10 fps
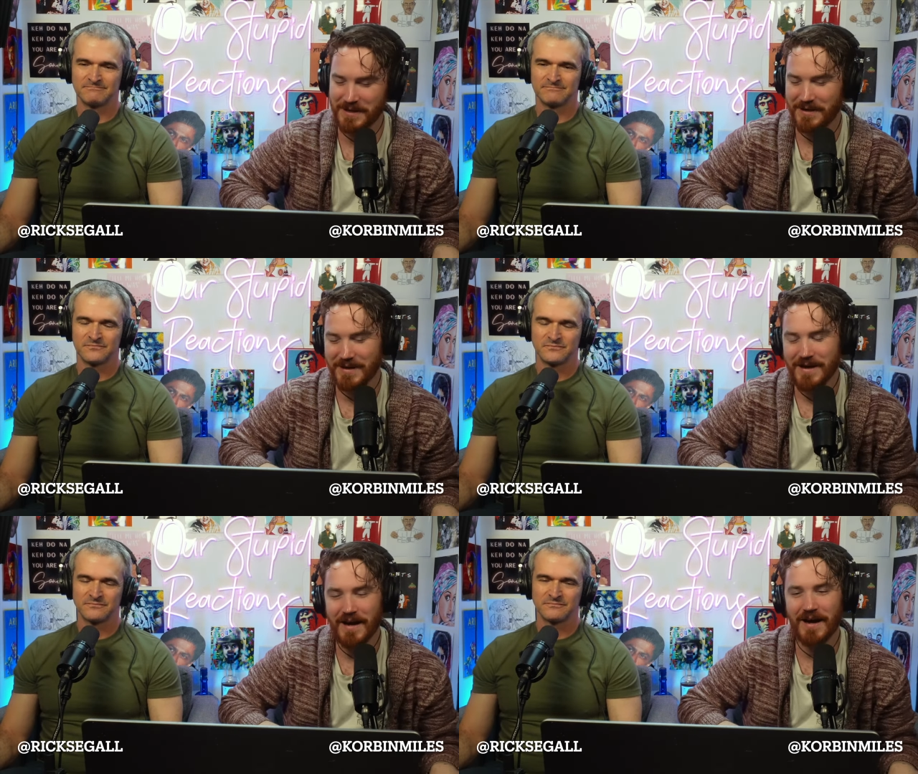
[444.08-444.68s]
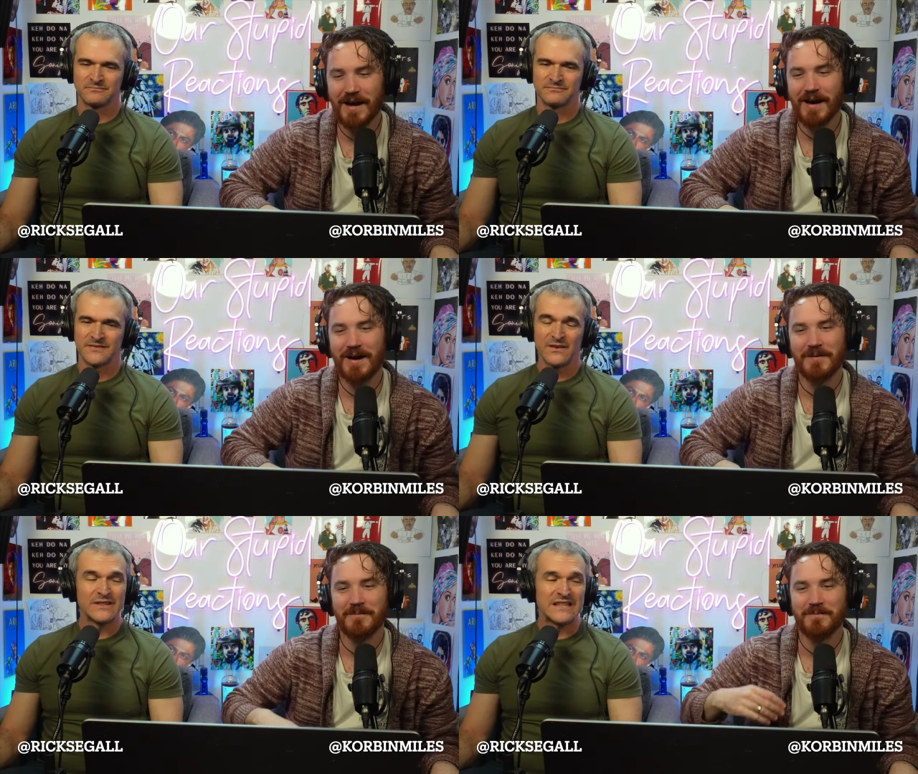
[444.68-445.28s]
Speaker 1: there.
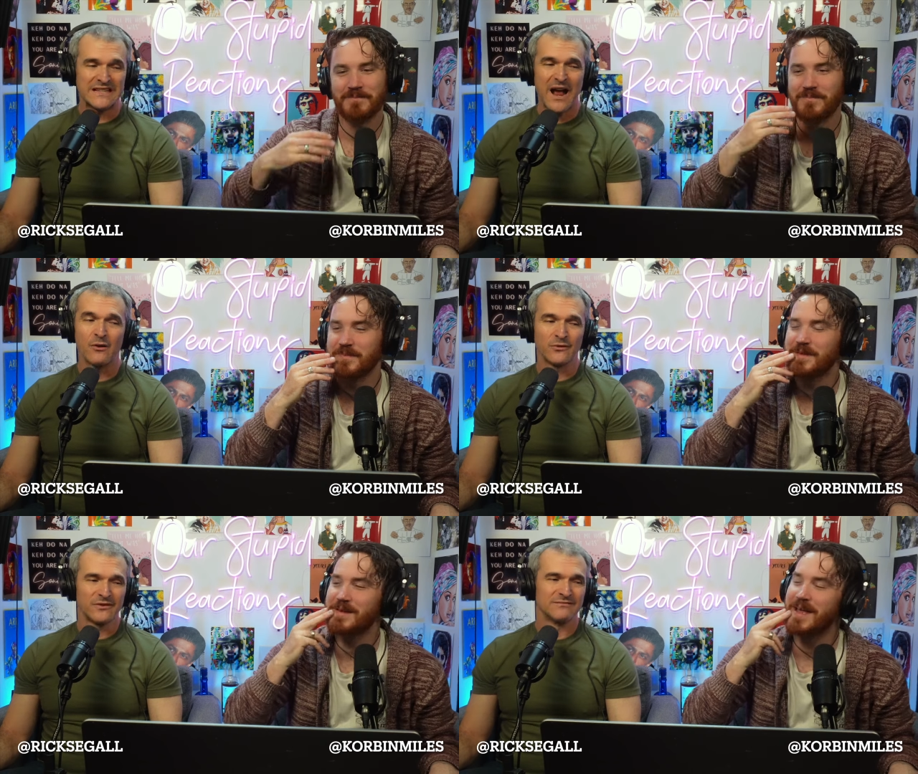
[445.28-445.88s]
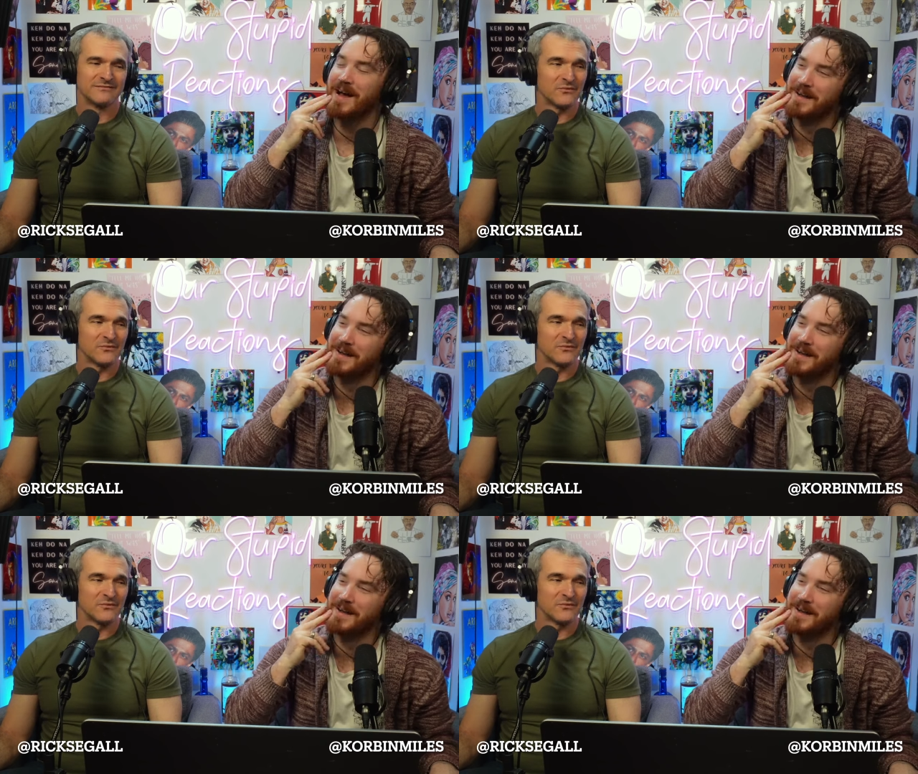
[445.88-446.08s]
Um, Even the sound yeah.